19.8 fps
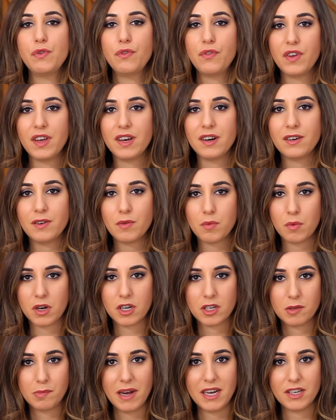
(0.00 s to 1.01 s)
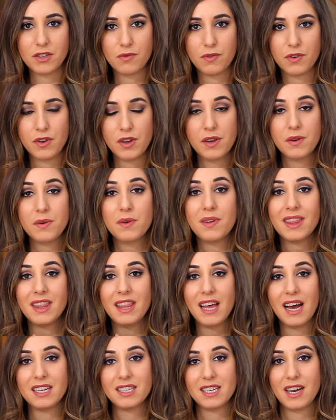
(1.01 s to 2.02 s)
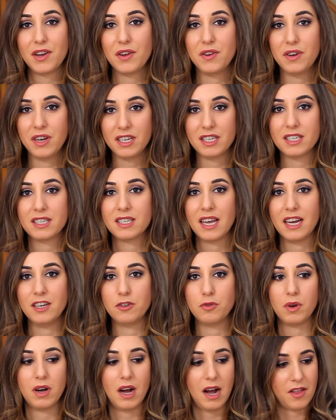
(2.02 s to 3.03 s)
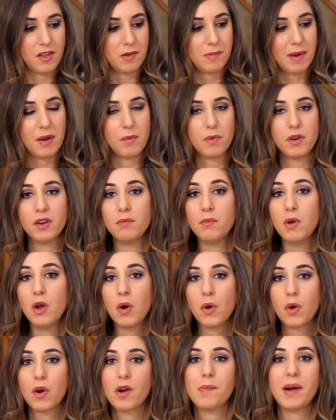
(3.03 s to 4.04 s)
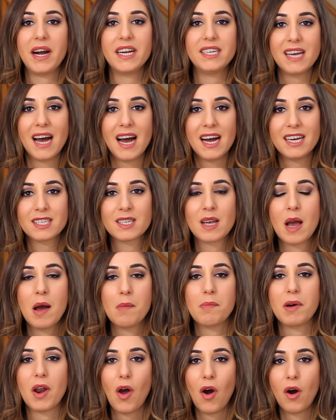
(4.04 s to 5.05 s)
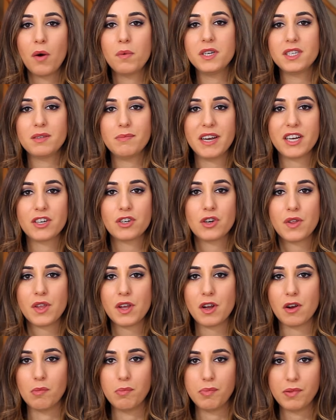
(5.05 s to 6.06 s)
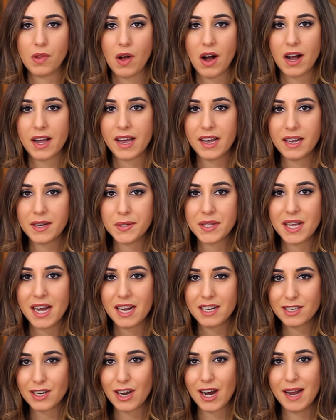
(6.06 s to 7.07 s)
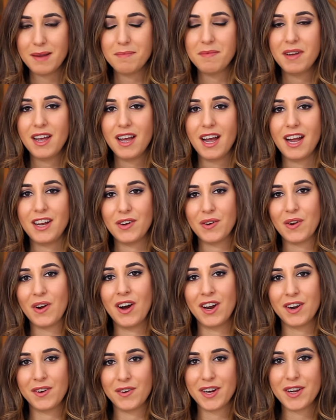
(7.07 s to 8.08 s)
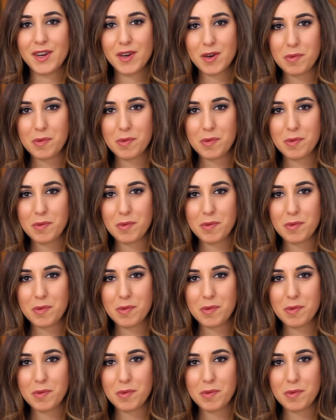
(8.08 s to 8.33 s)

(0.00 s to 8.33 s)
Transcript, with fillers: feel works best for you, that's how you need to schedule, either by room or by task, but always make sure that you're blocking out that time and you're honoring your